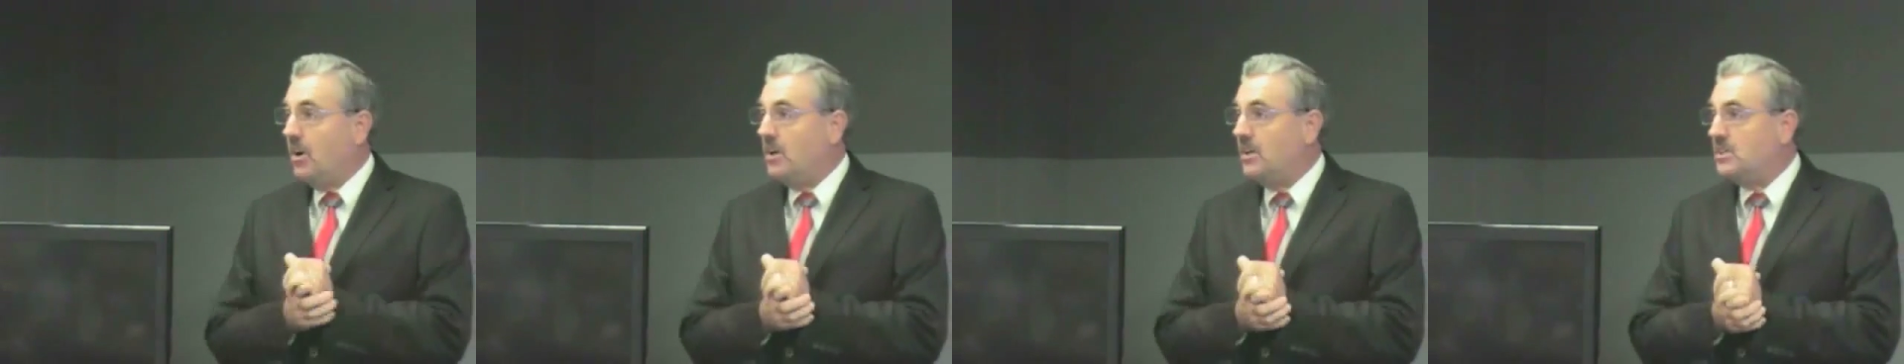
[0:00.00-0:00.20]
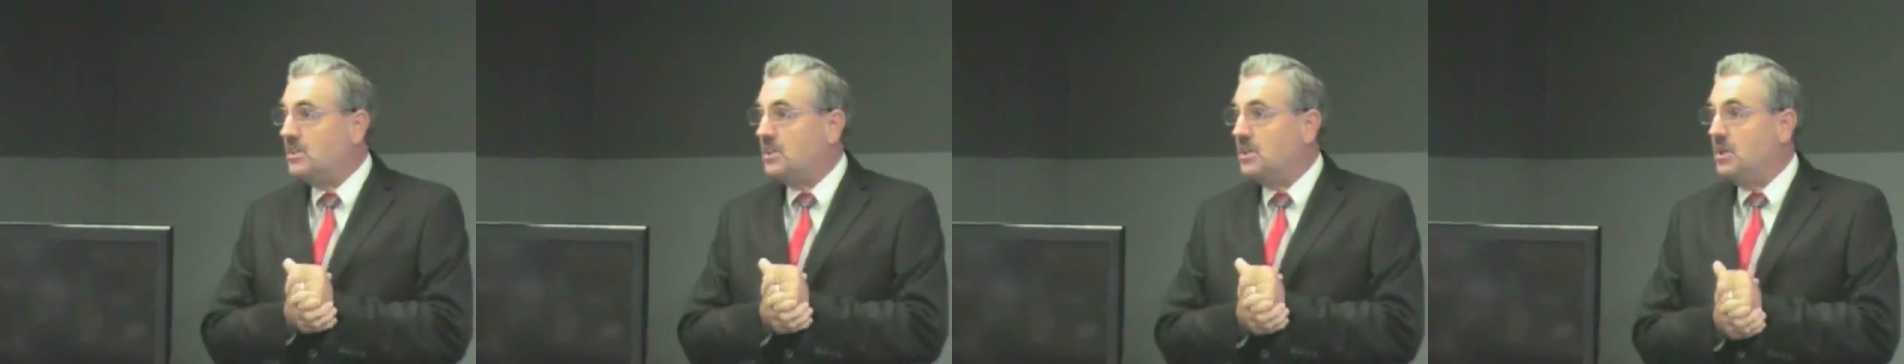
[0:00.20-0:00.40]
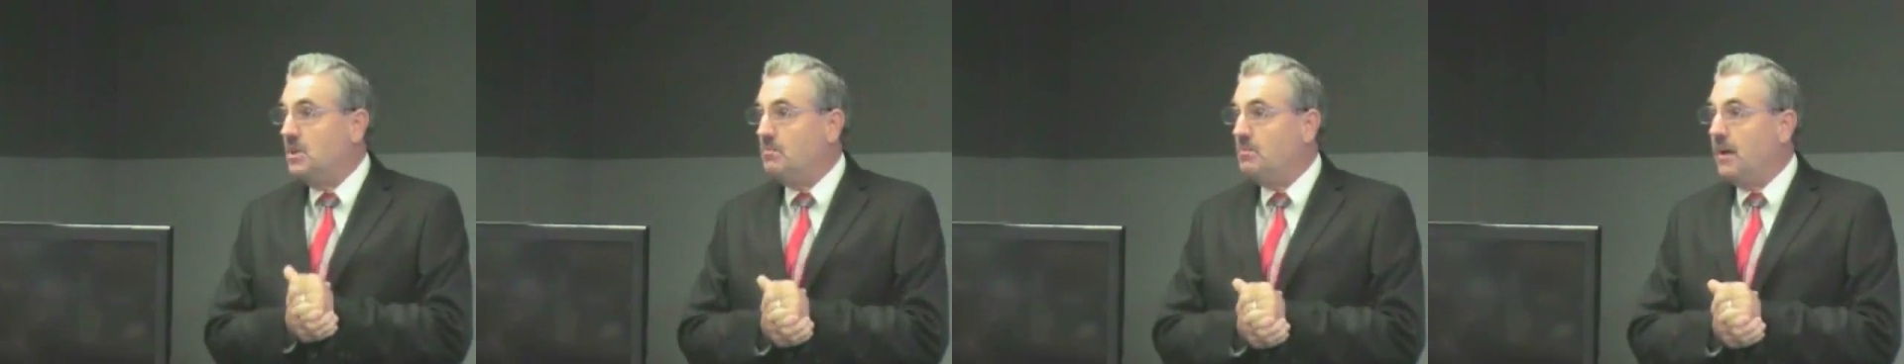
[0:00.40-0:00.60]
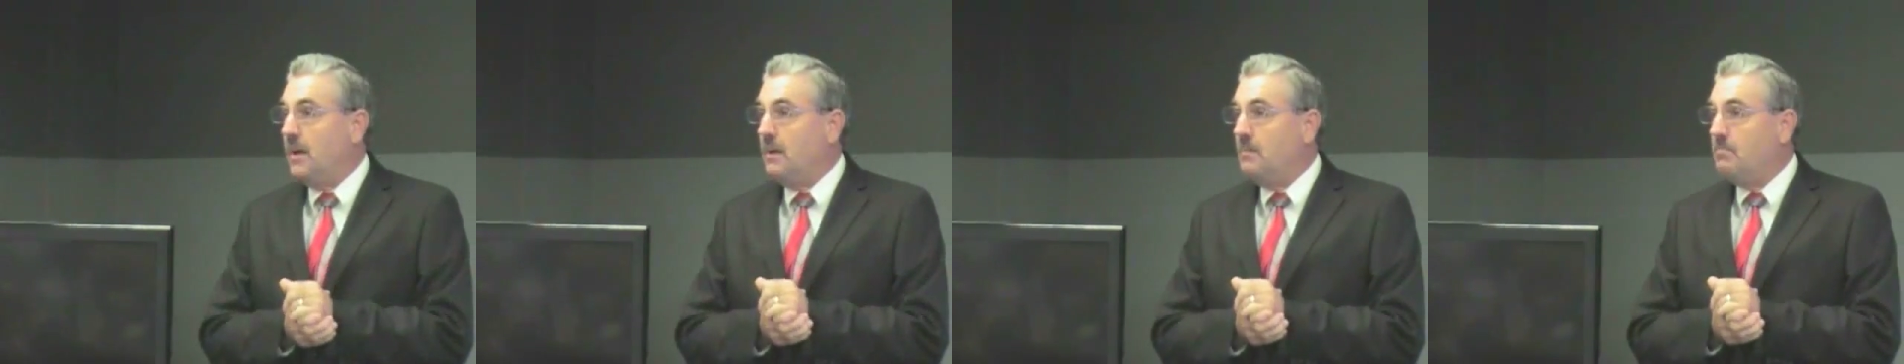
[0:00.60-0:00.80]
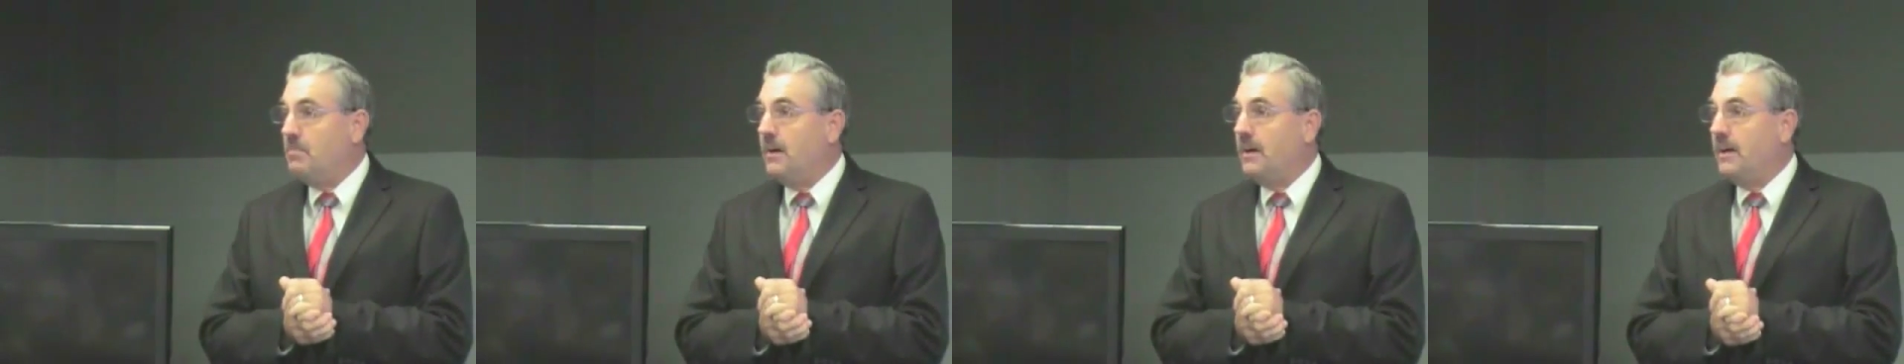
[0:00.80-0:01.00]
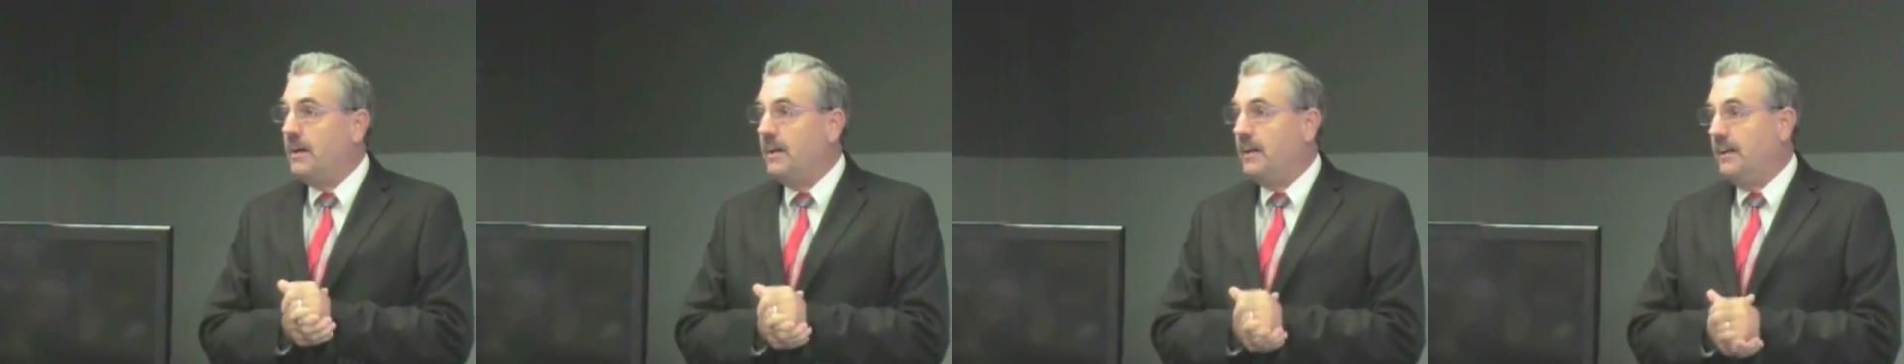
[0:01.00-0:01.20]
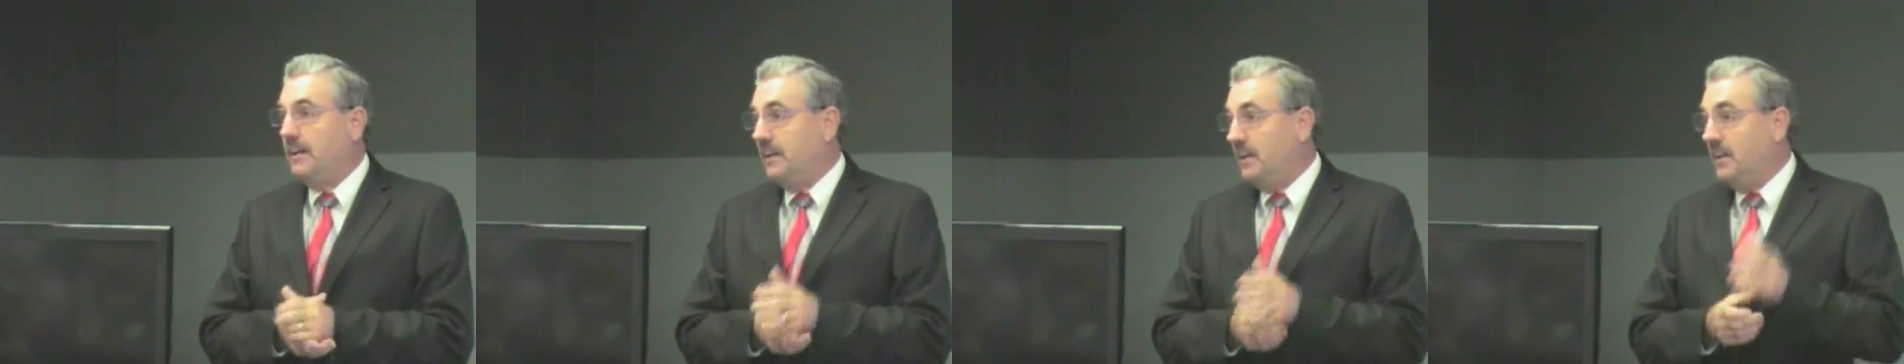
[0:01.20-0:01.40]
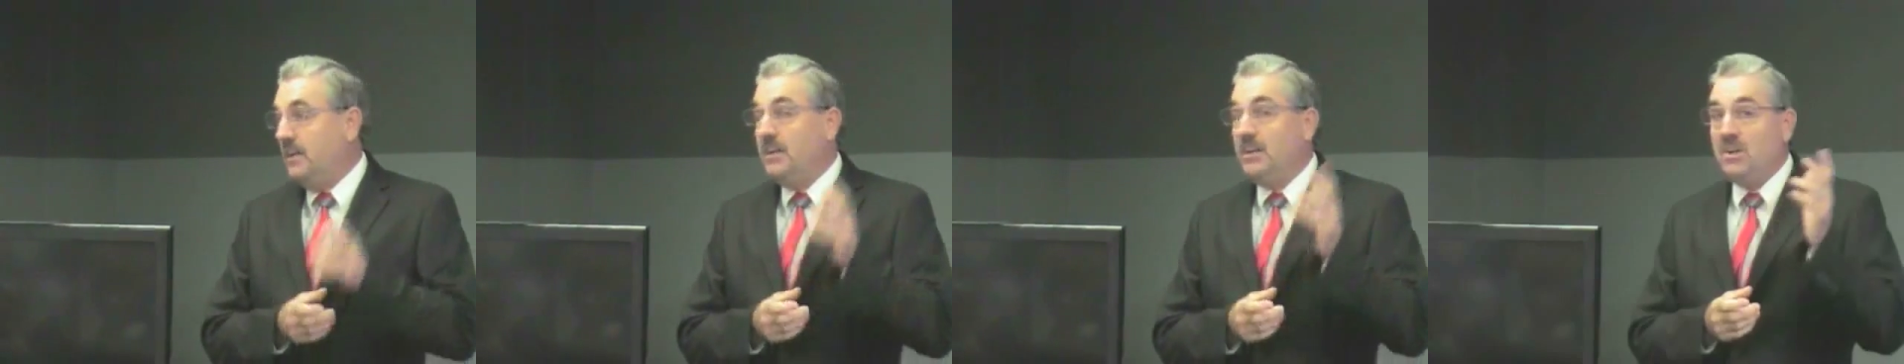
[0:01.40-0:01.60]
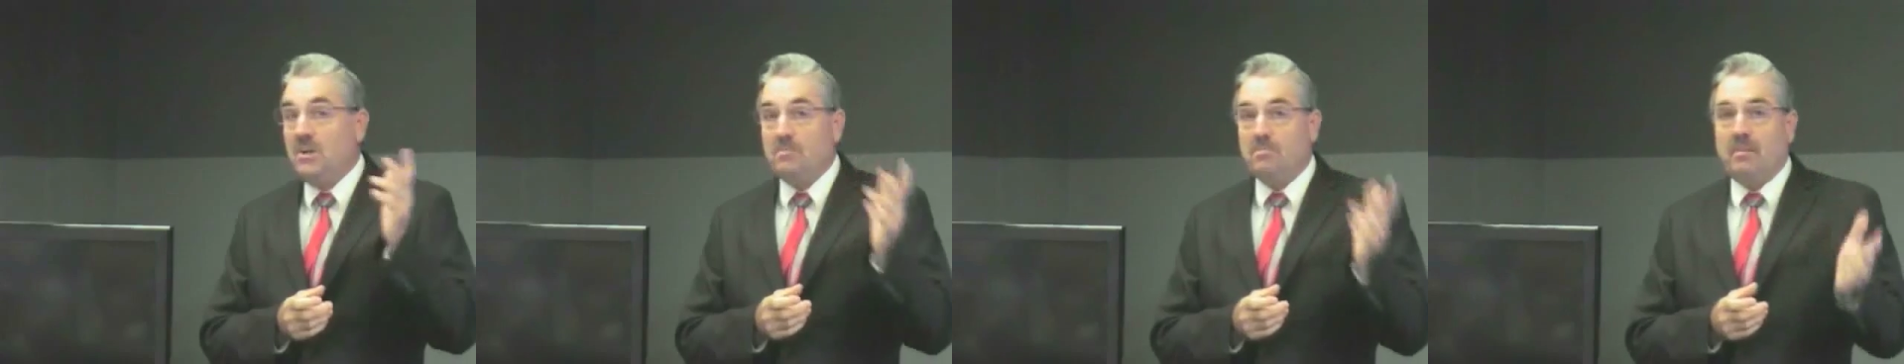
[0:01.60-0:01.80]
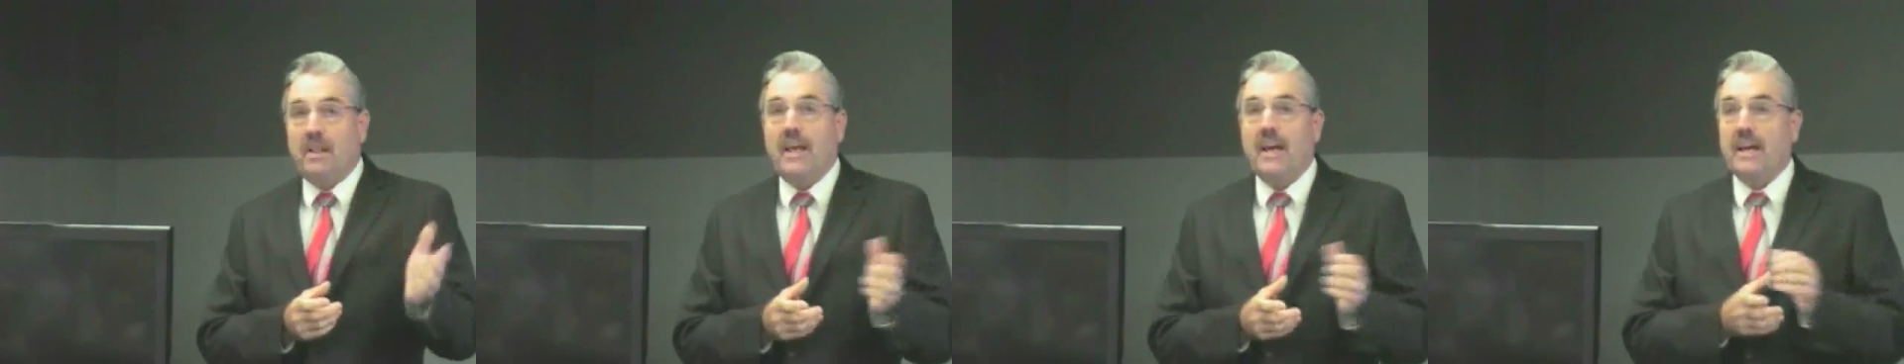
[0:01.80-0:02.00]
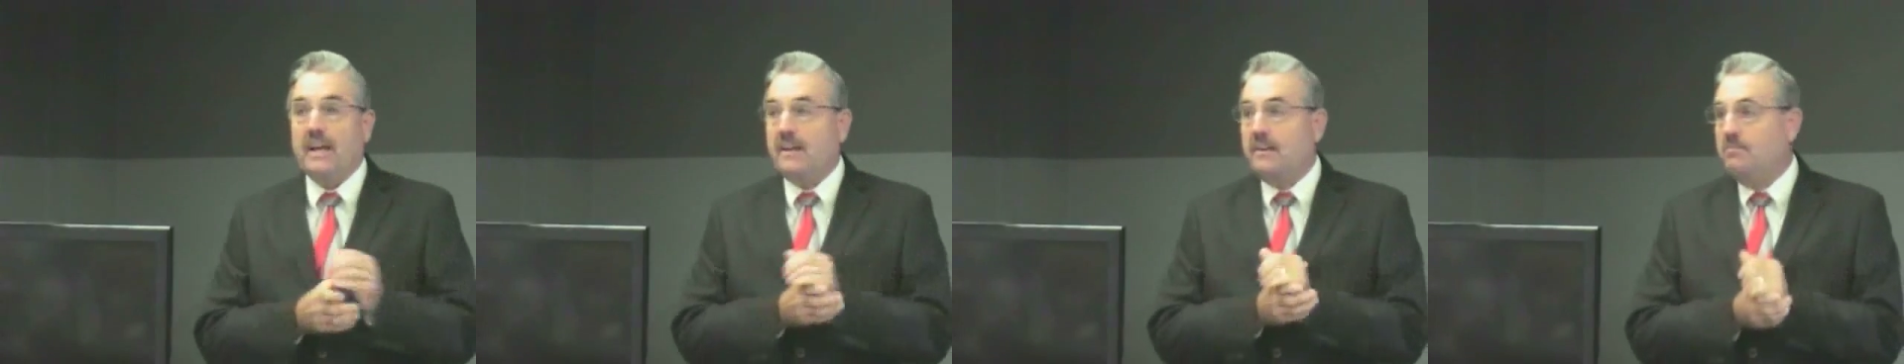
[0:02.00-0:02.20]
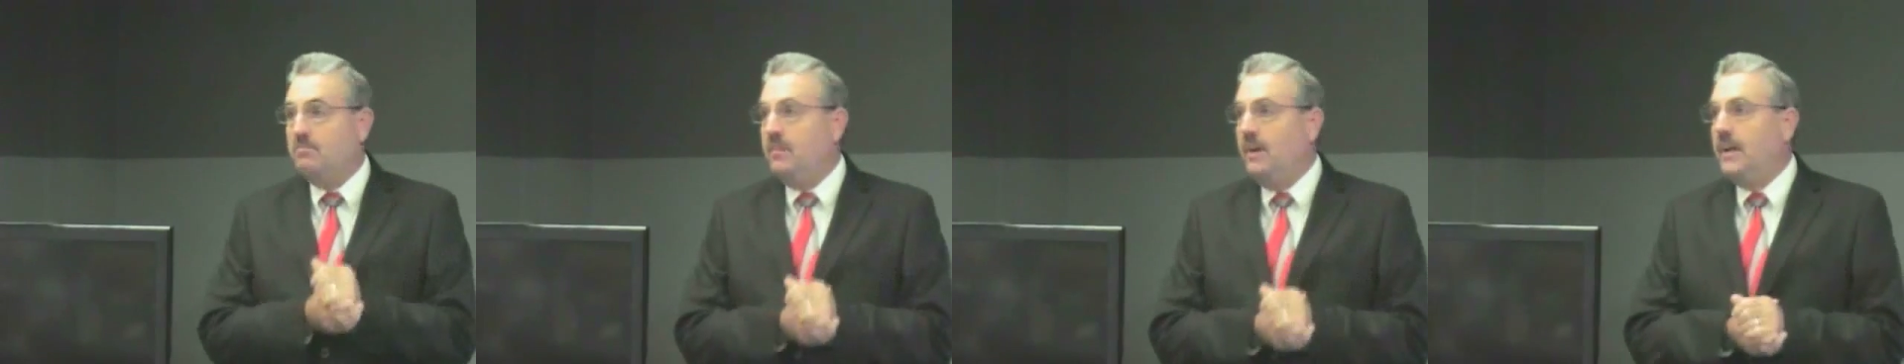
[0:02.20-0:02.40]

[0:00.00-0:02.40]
costing you money bucket and into your black